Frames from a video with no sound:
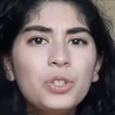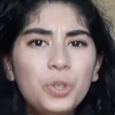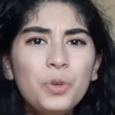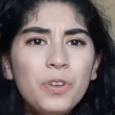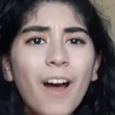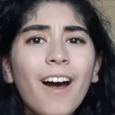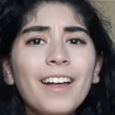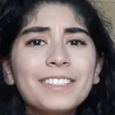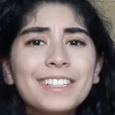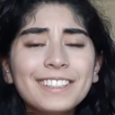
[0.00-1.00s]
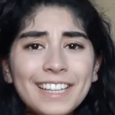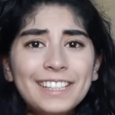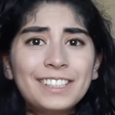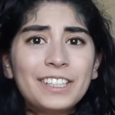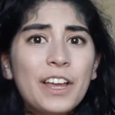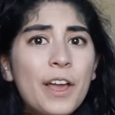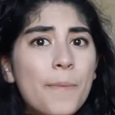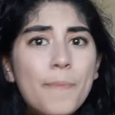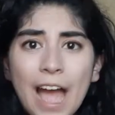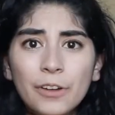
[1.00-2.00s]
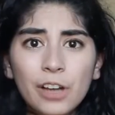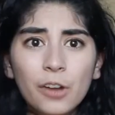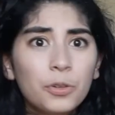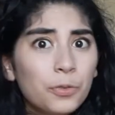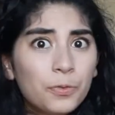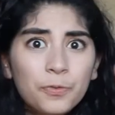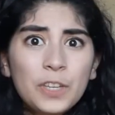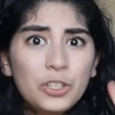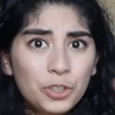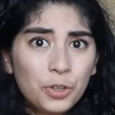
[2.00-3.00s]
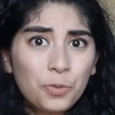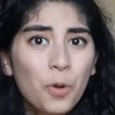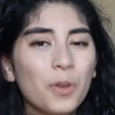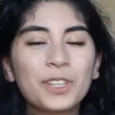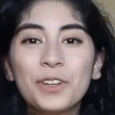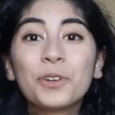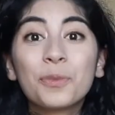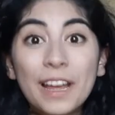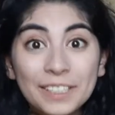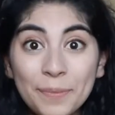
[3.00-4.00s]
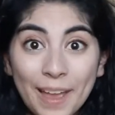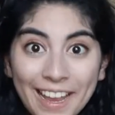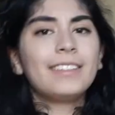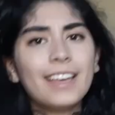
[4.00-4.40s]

do not list background or featured roles on your resume.